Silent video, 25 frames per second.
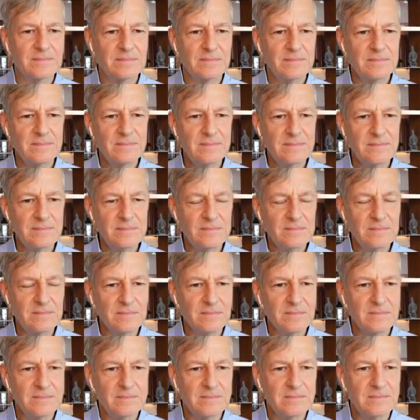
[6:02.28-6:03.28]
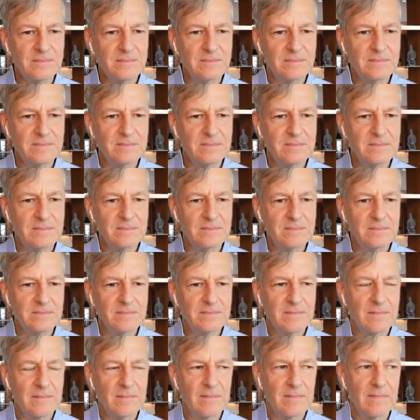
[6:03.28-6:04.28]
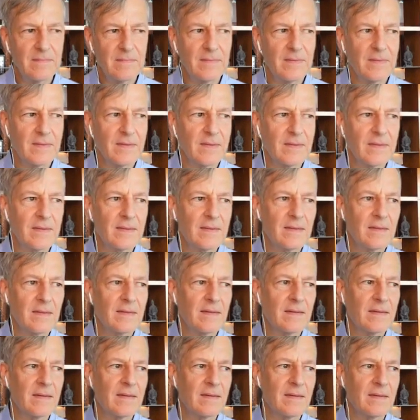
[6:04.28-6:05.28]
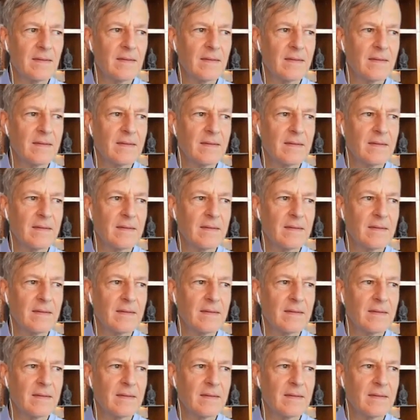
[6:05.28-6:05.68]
(not speaking)